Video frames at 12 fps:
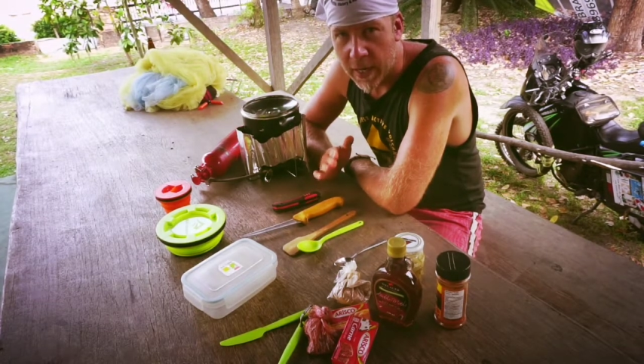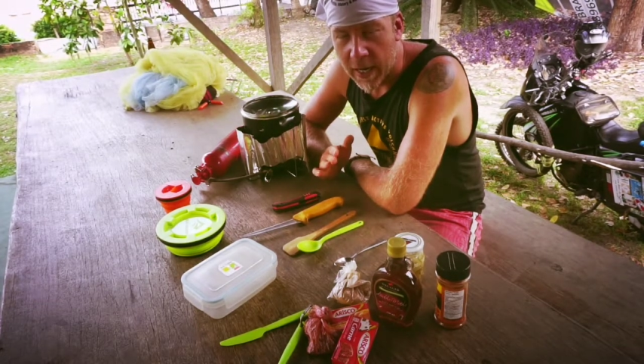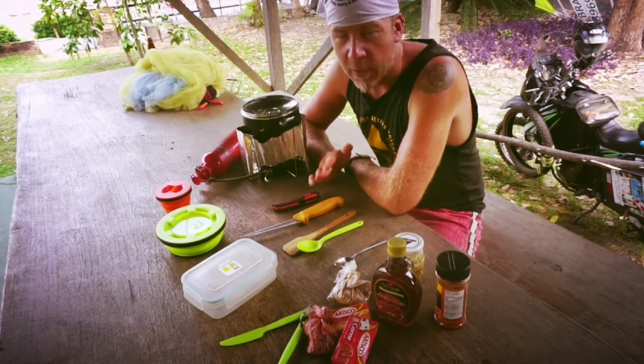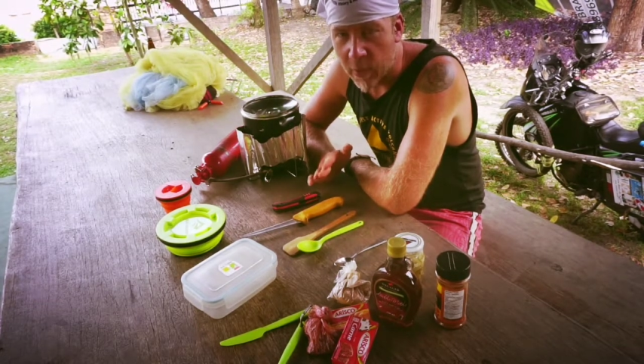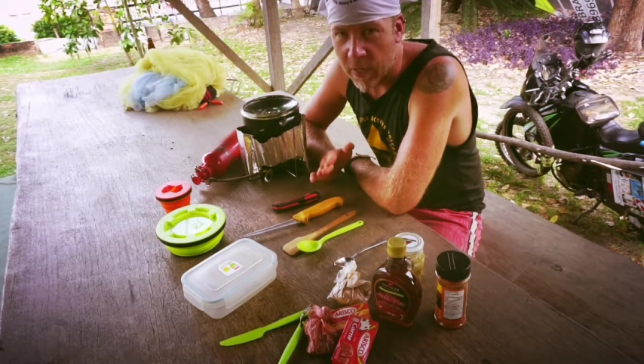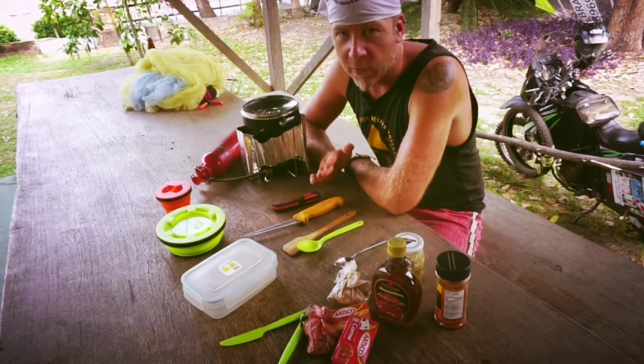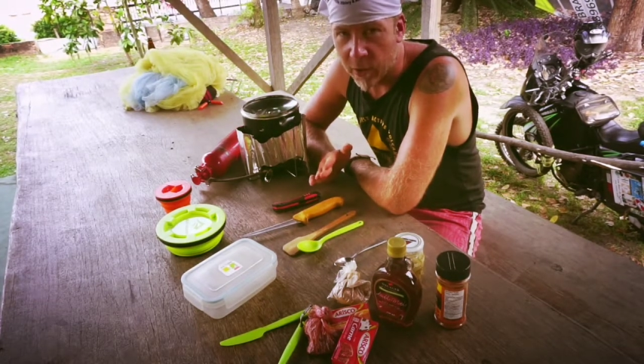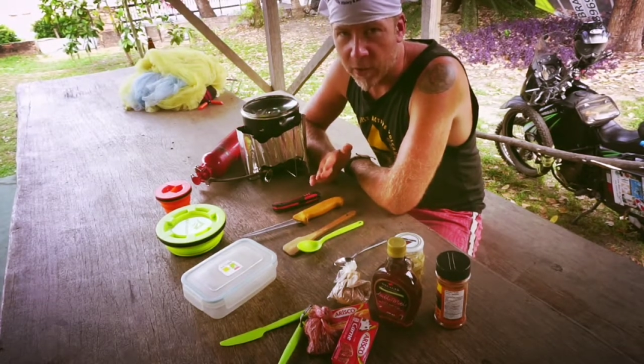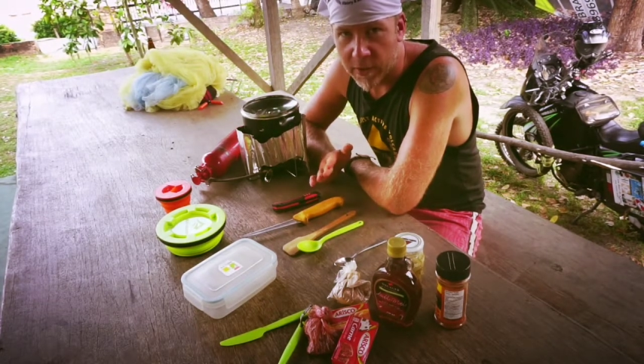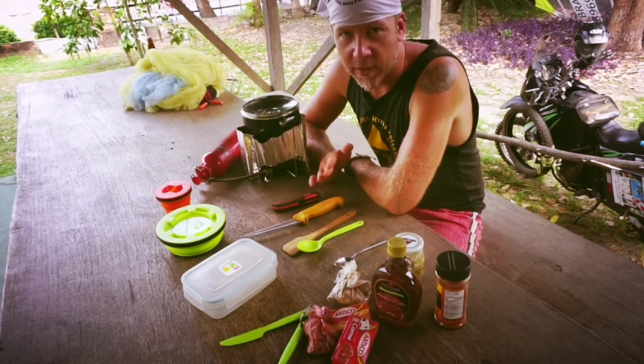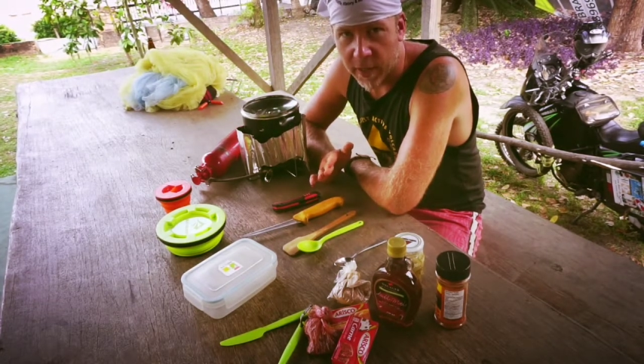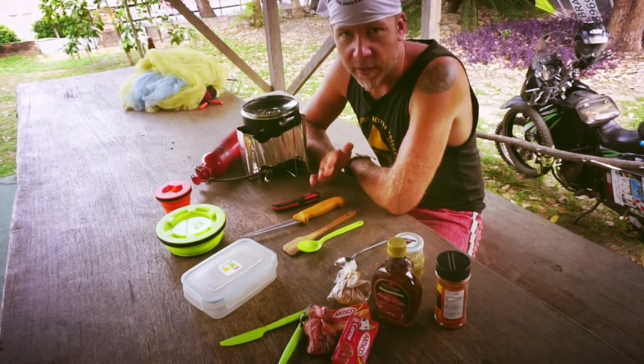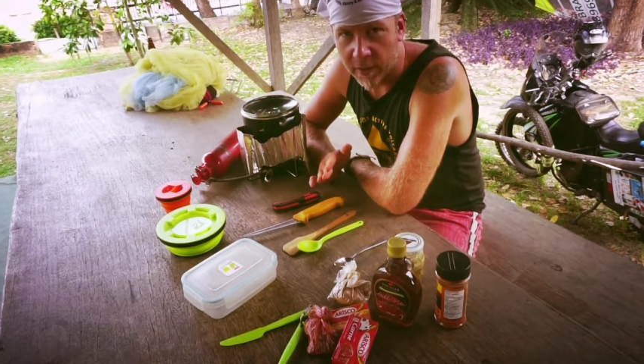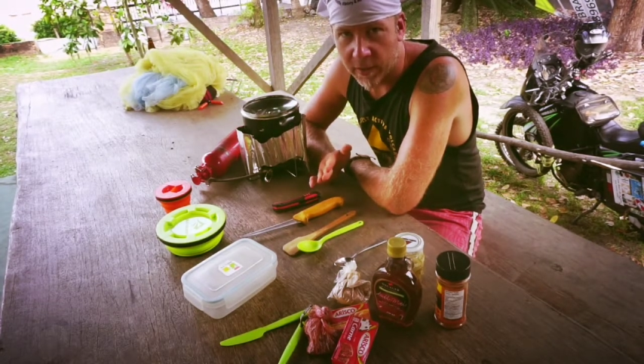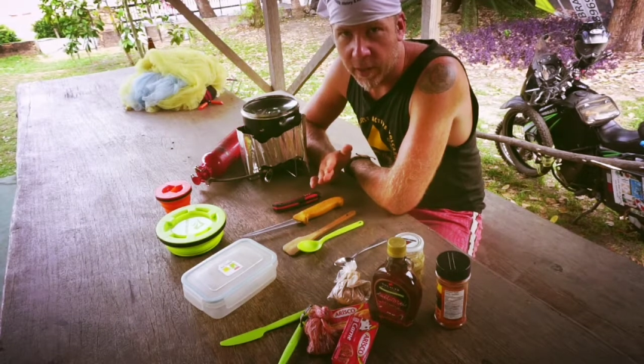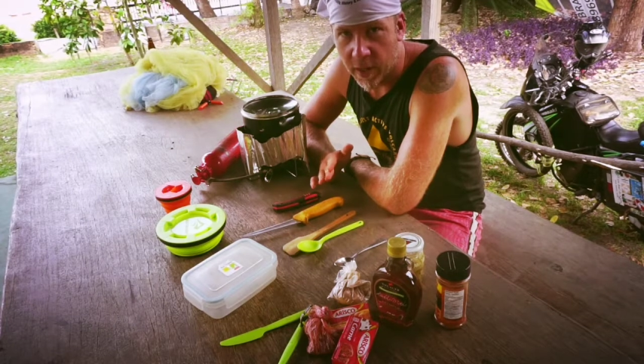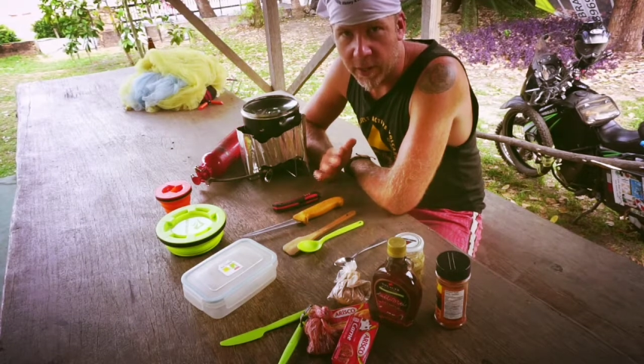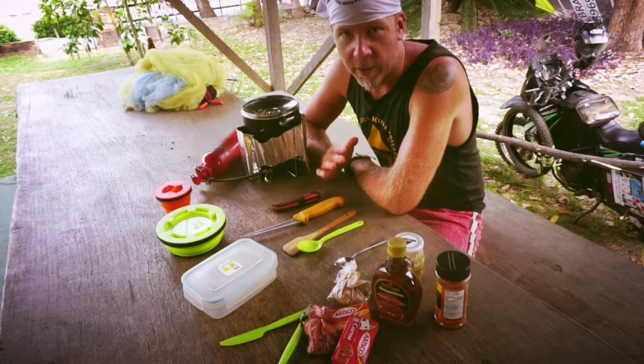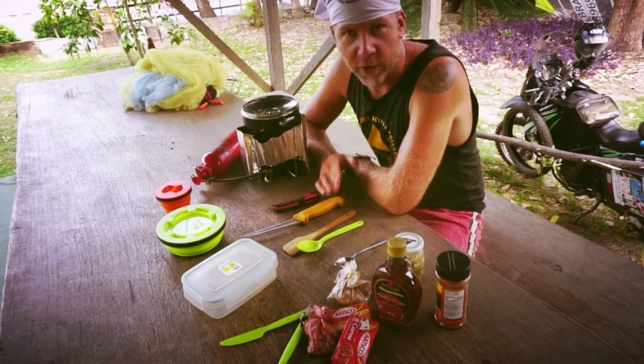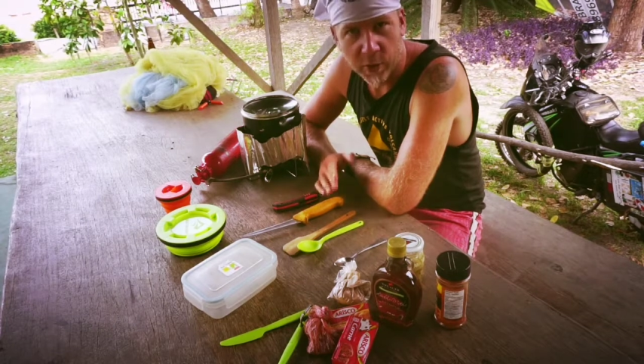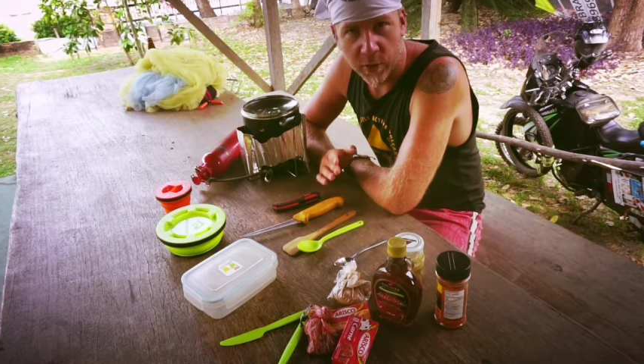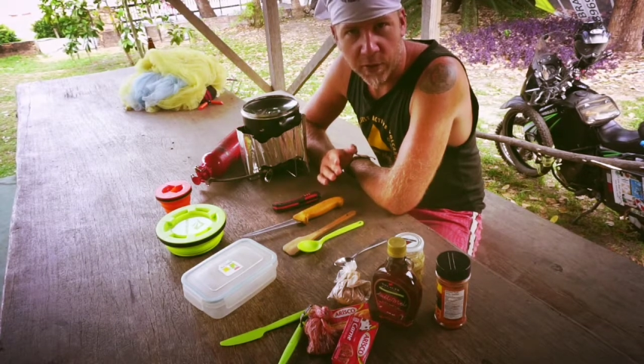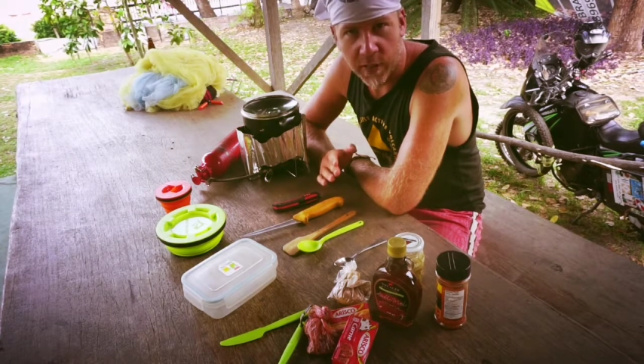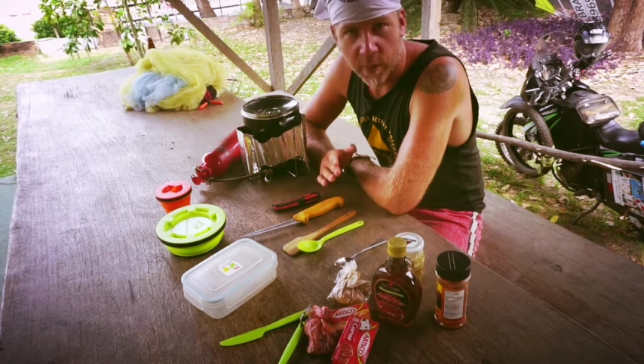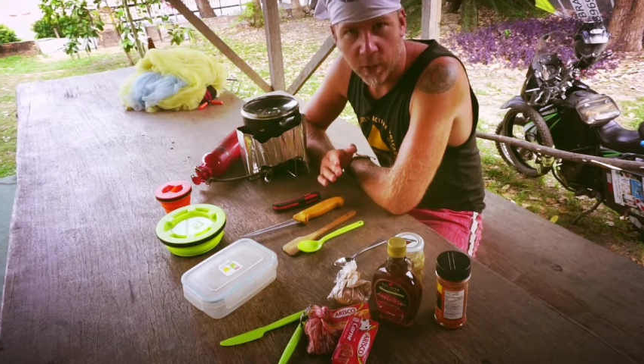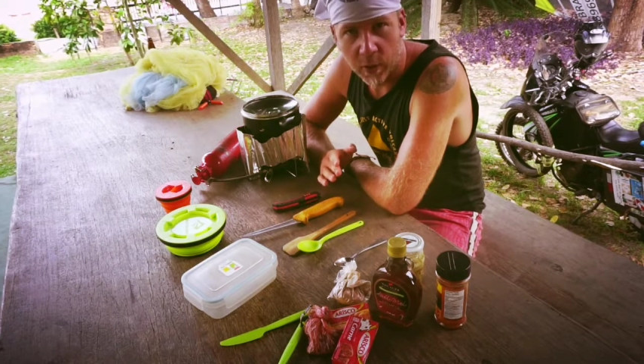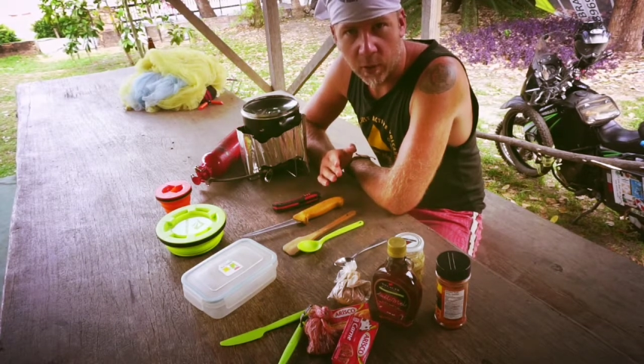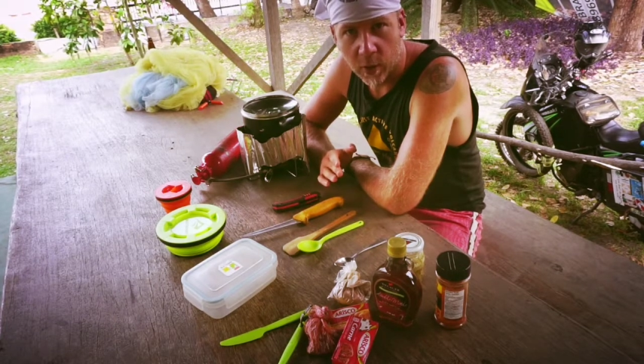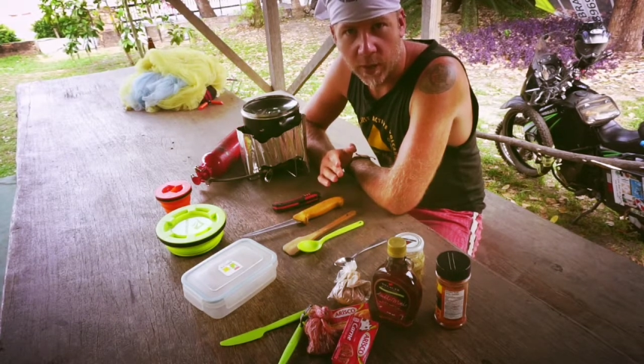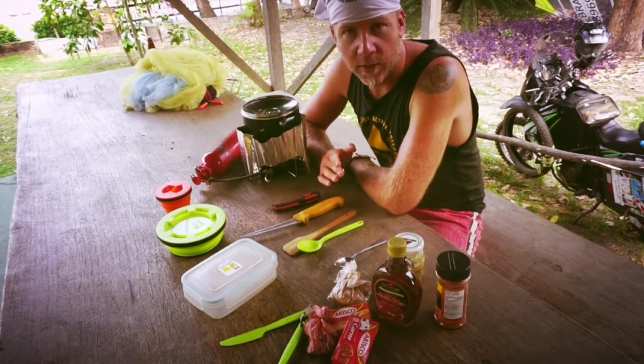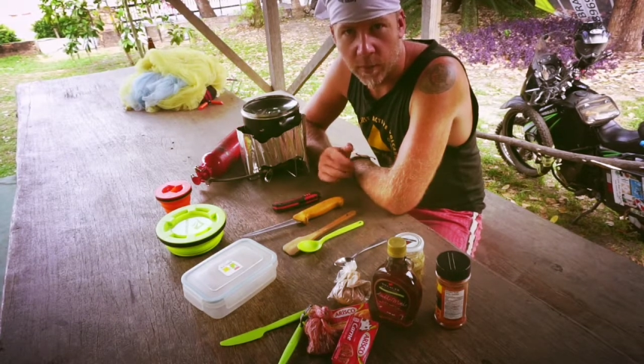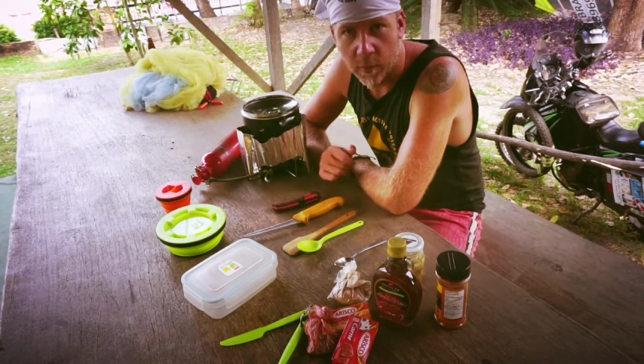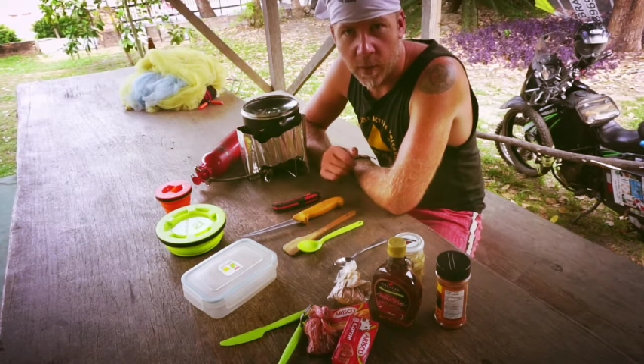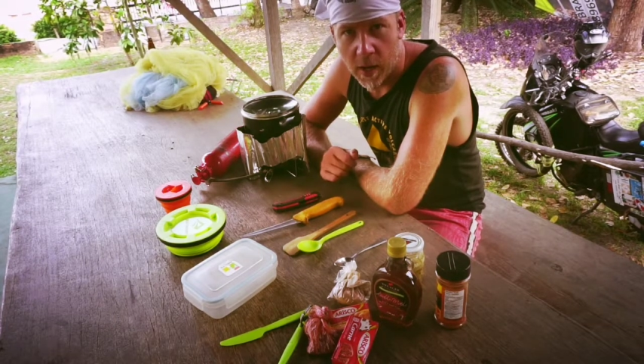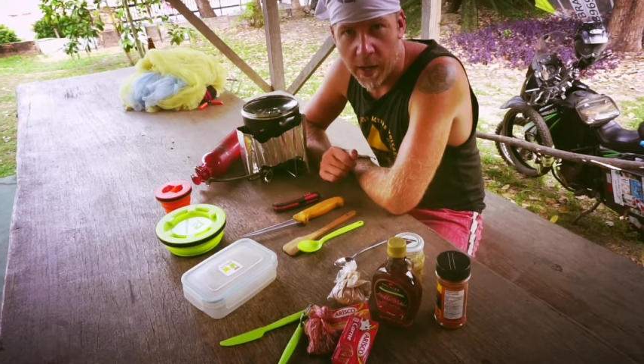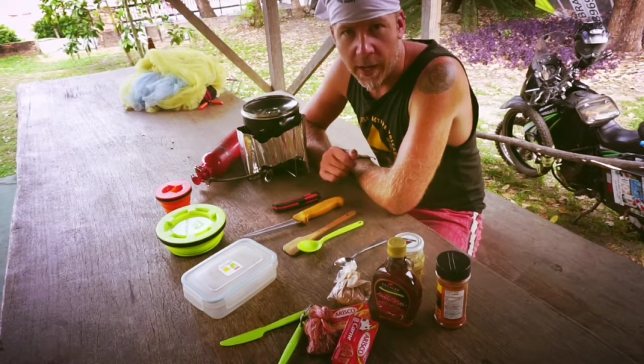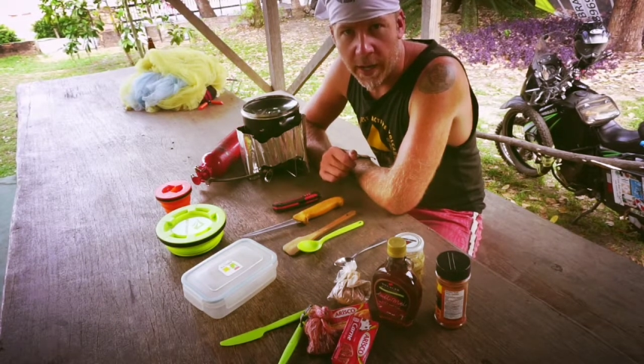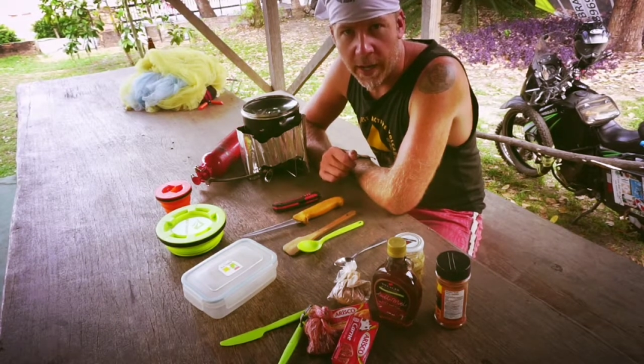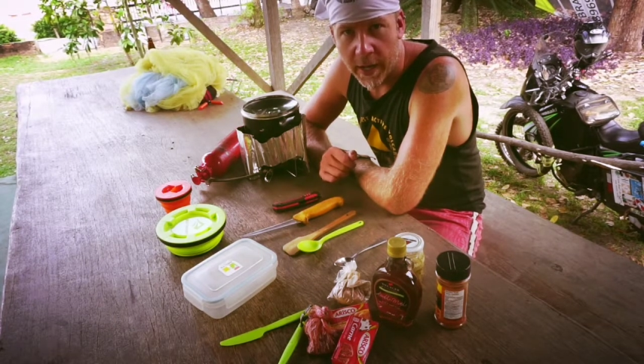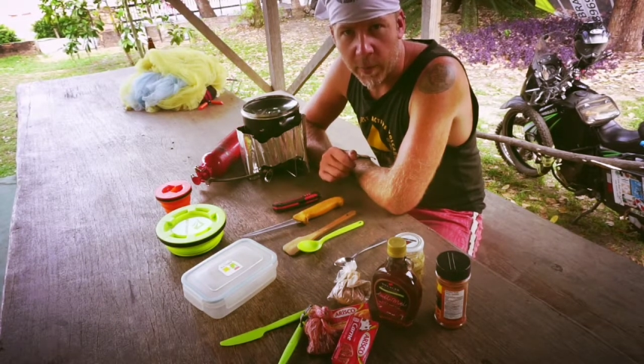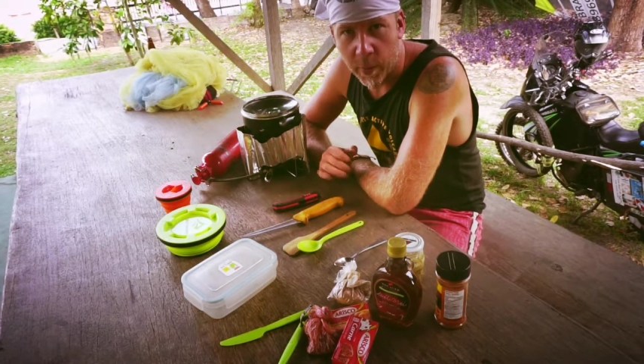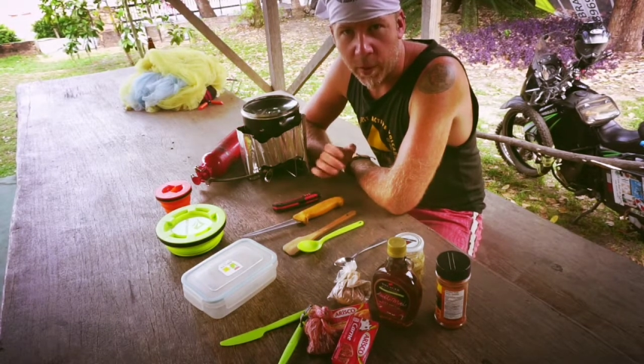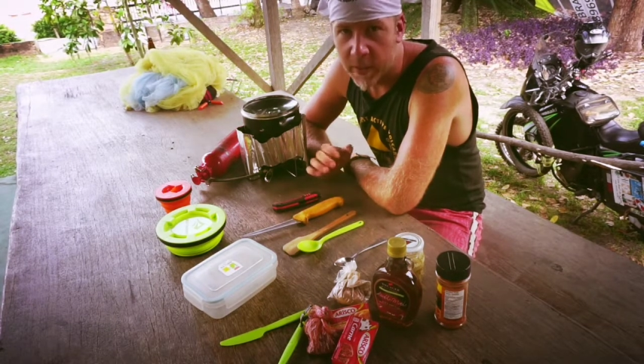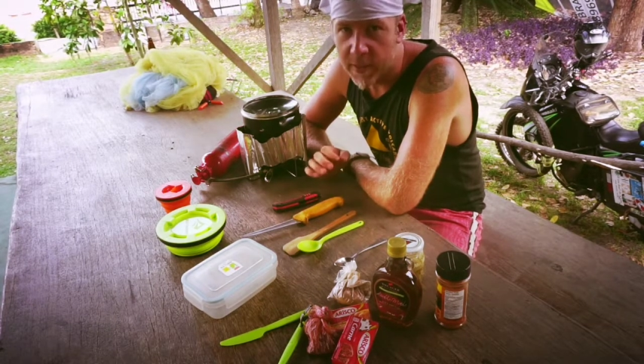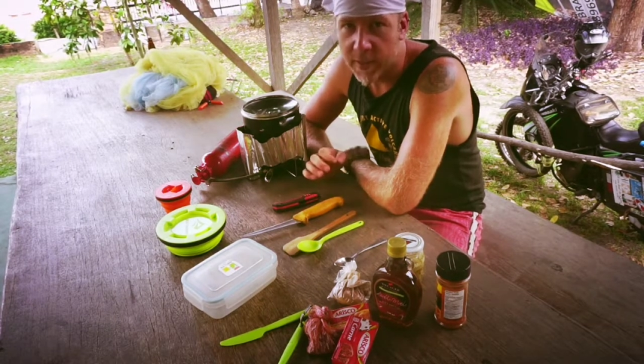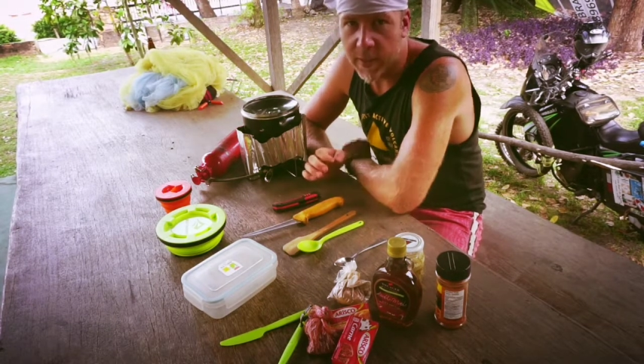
Anyway, I never heard of this guy until I got here. I just sort of stumbled across him, and apparently he's